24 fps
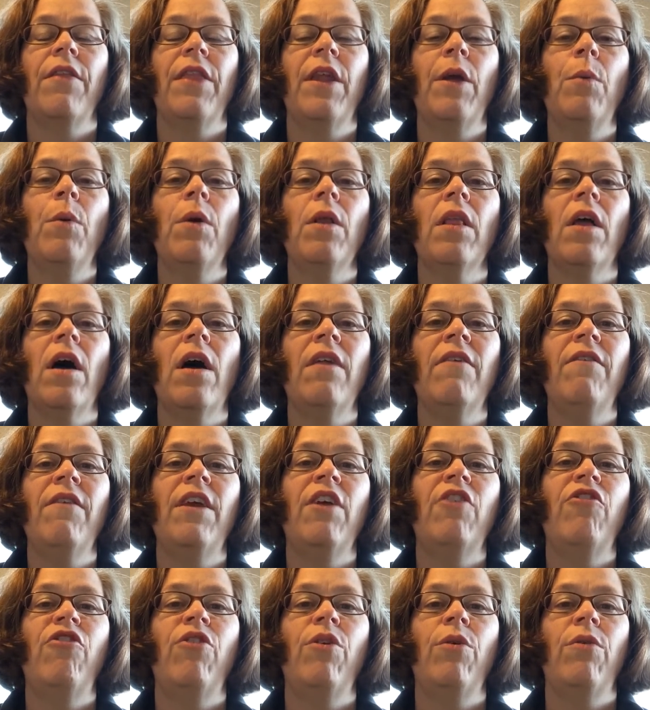And there were a lot of
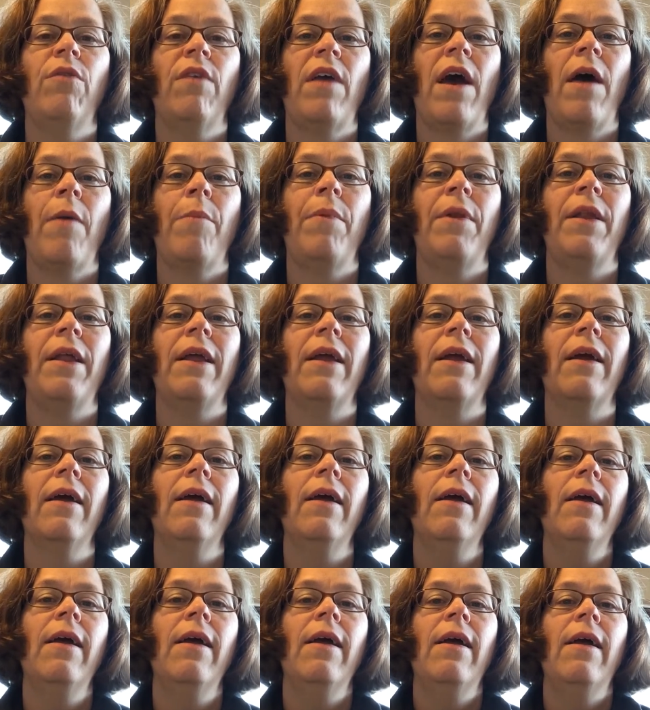issues happening
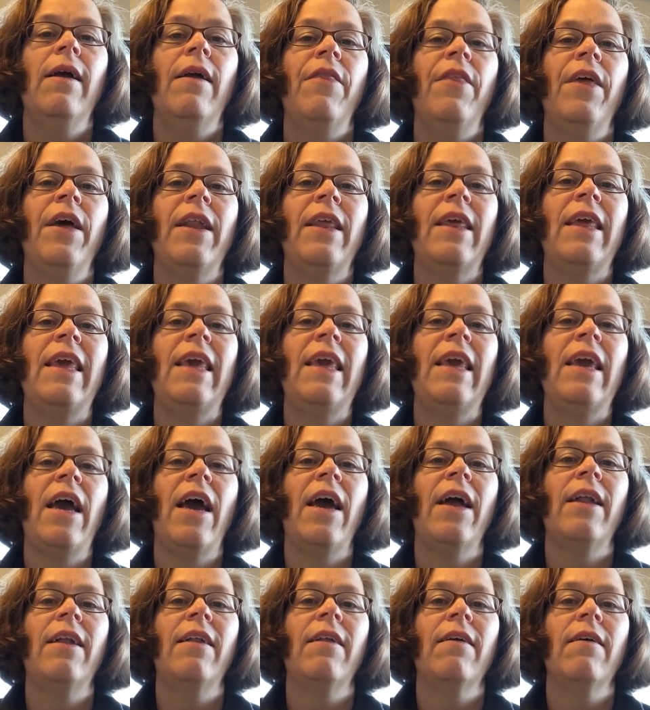that he
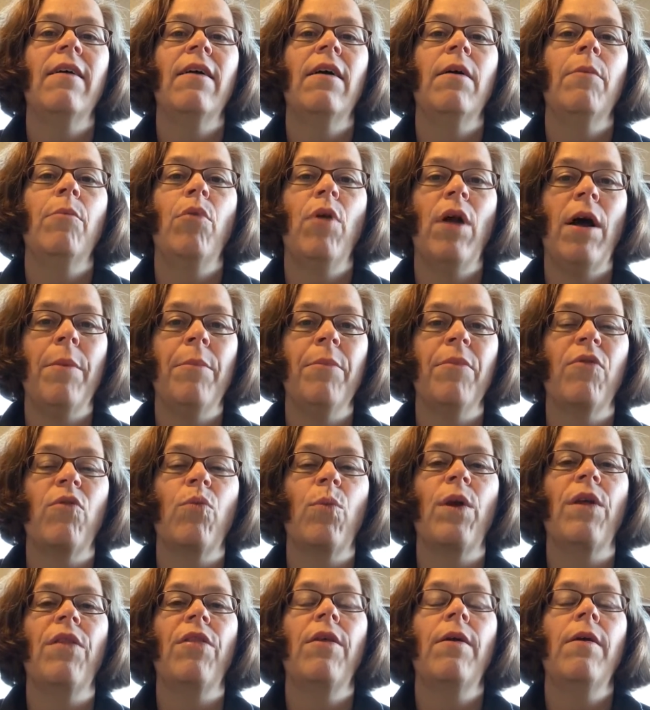had
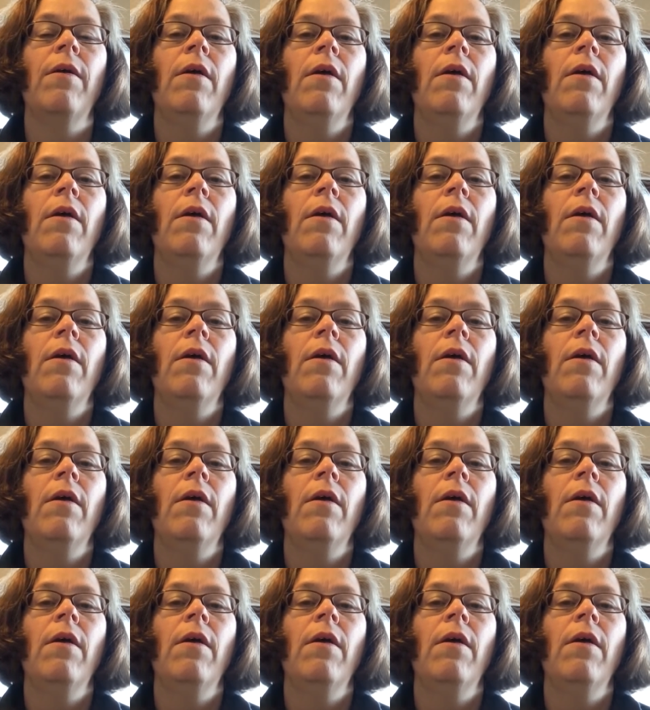problems with.